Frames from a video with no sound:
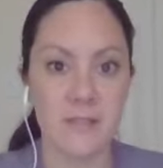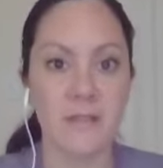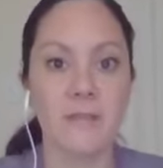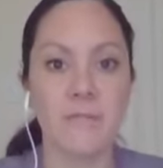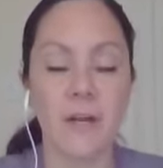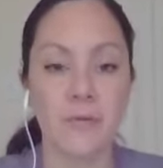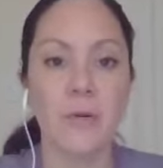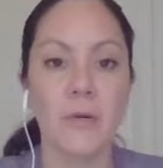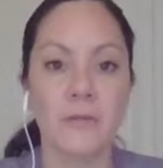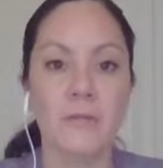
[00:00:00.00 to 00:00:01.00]
the viral
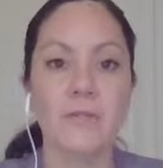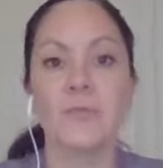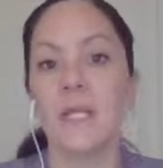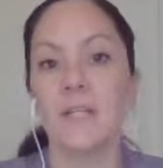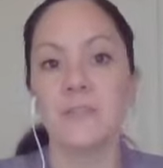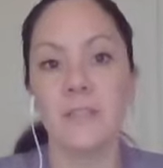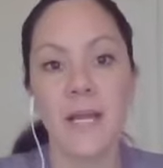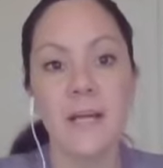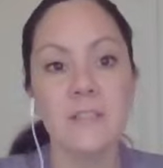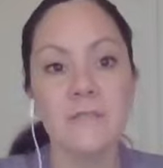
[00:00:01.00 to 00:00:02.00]
particles will naturally
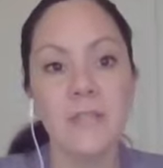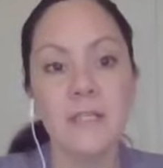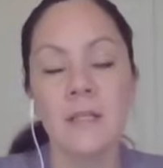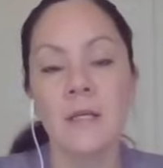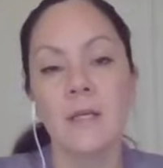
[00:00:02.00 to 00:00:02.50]
inactivate,